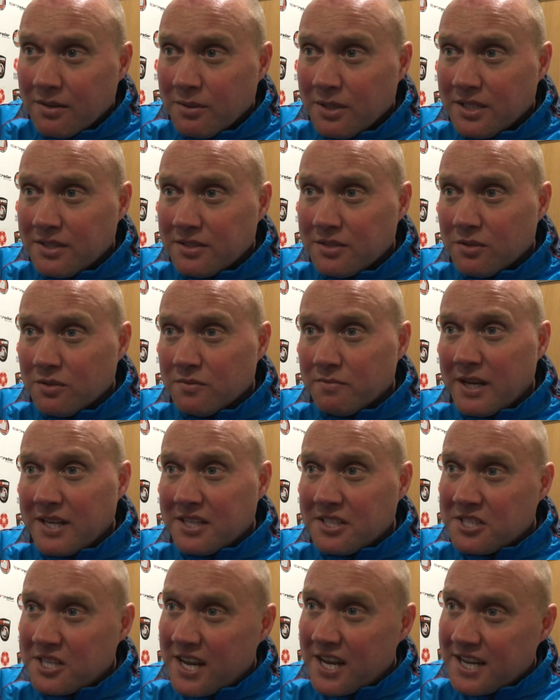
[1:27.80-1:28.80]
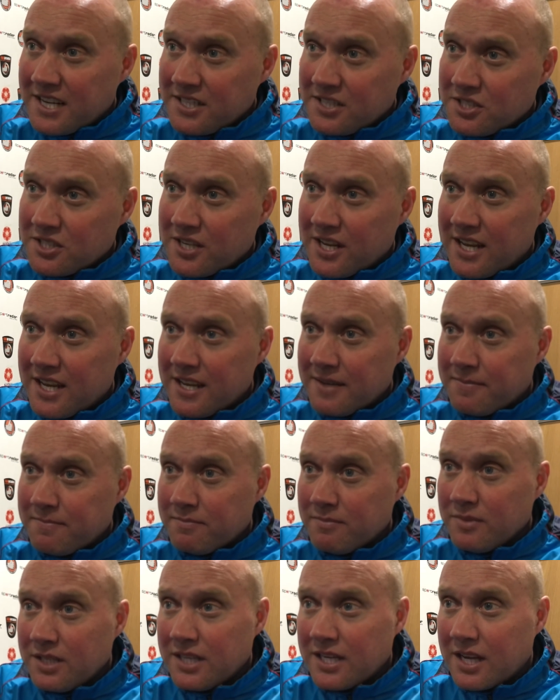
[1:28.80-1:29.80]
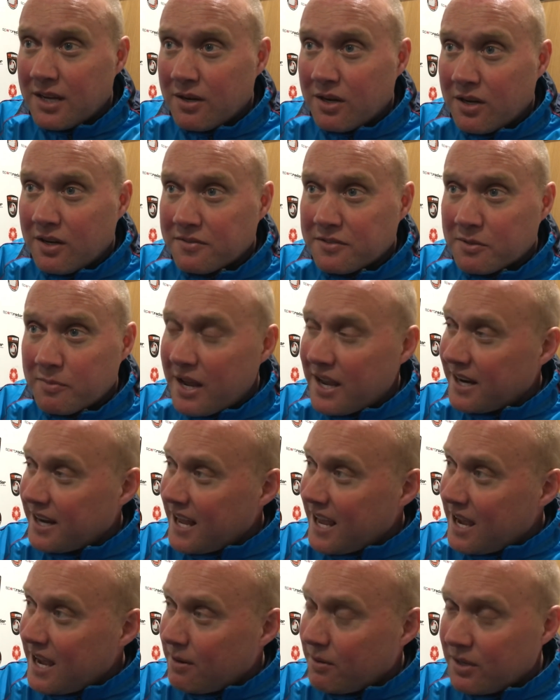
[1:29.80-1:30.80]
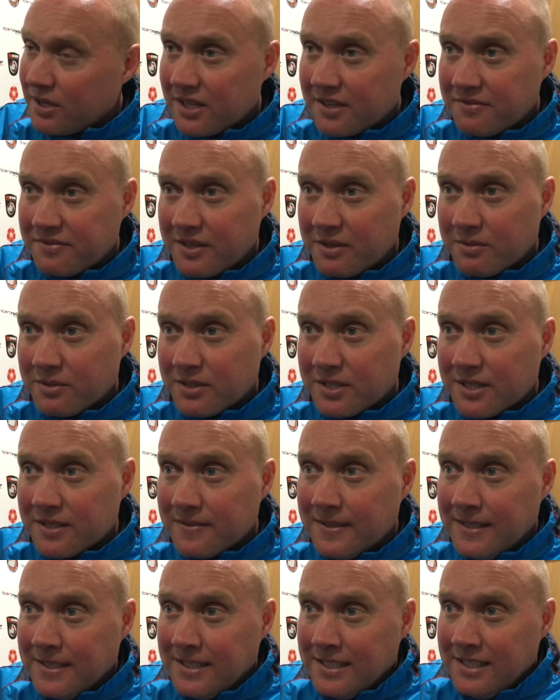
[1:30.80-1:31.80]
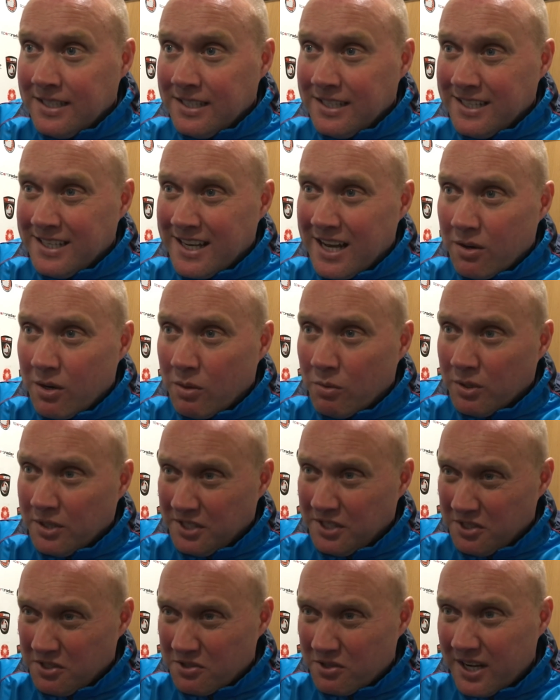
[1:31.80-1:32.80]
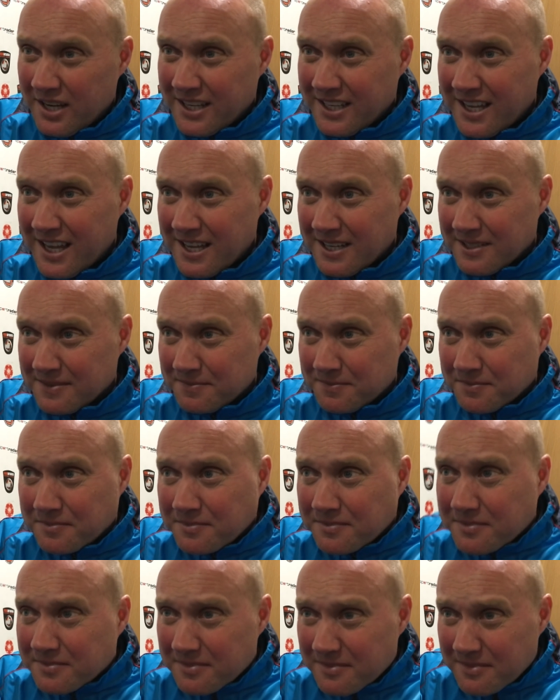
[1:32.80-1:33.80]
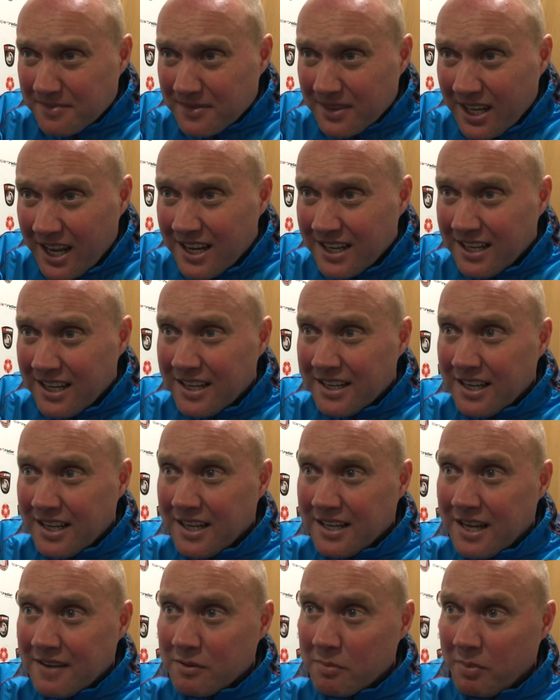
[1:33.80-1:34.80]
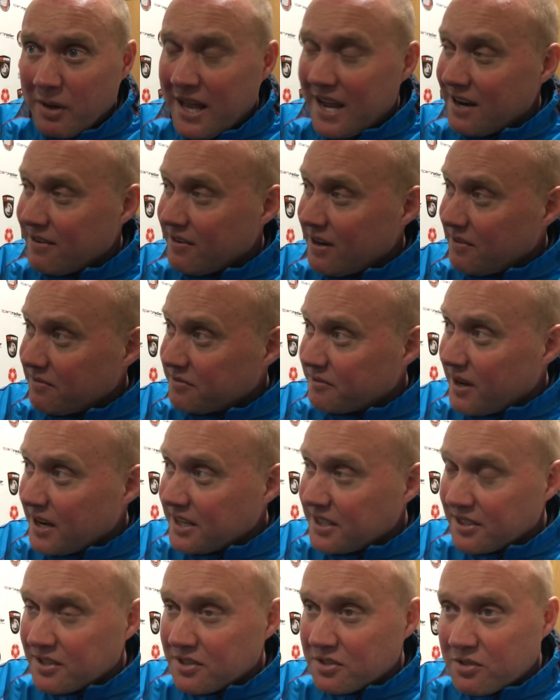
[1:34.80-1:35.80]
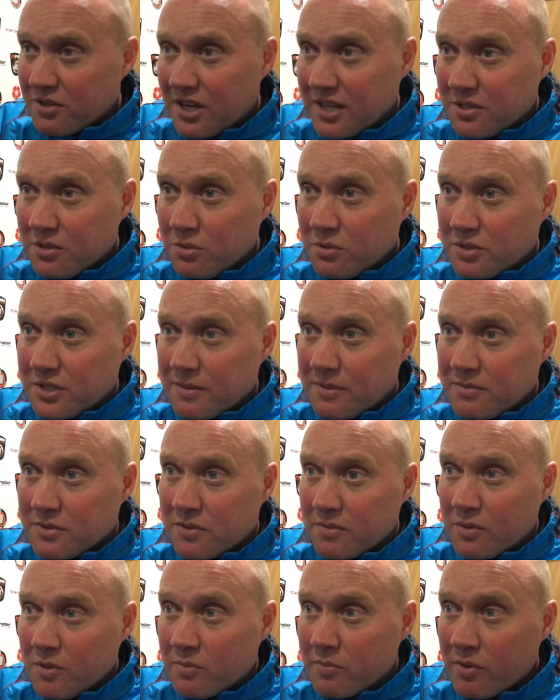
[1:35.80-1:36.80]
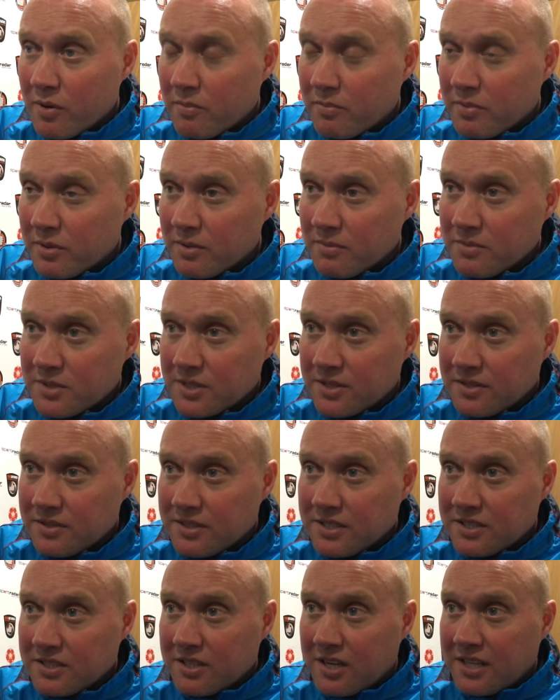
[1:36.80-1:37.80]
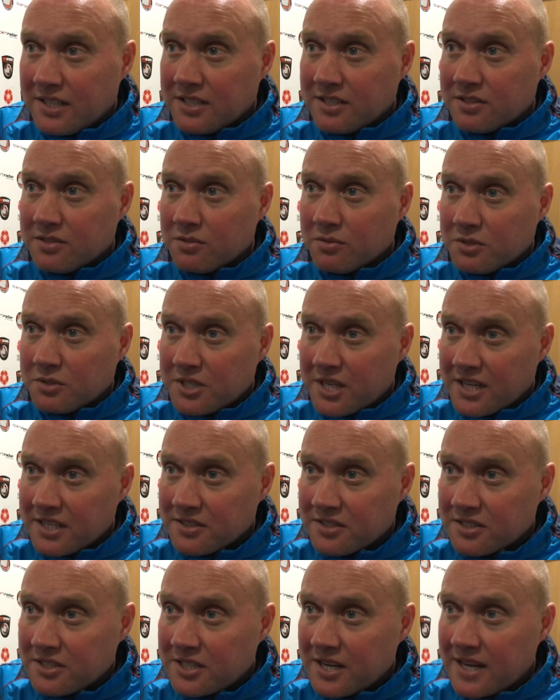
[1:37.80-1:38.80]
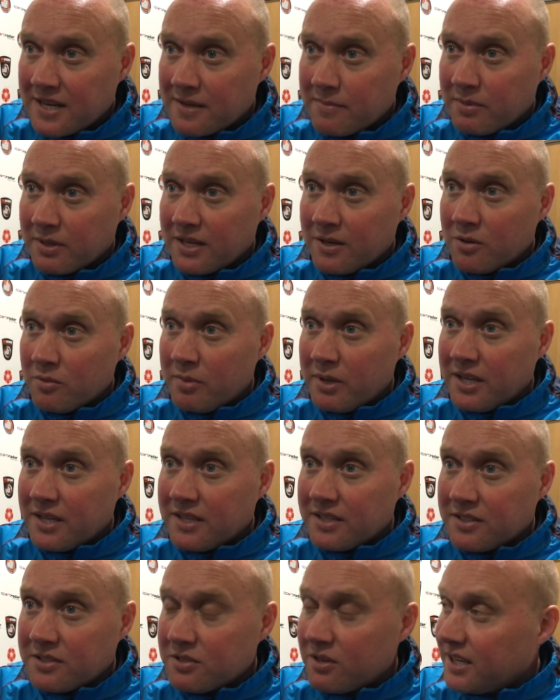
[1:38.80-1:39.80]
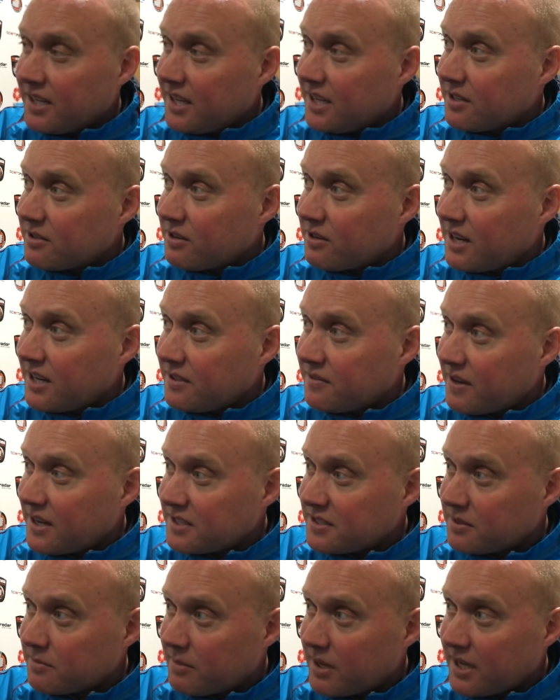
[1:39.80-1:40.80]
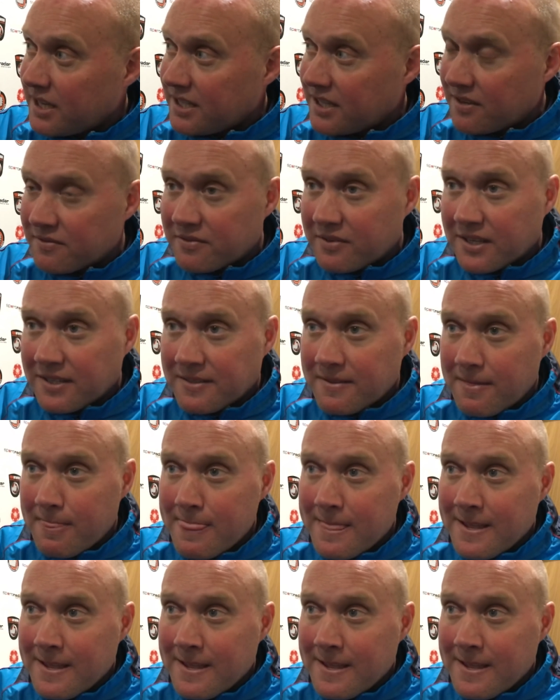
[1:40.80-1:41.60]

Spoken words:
we sort of made a change there. After about an hour, I felt that I wanted to try and get another player up front and try and cause them some more problems, and decided to sort of change the shape a little bit and try and get Craig Fassin-Made up front.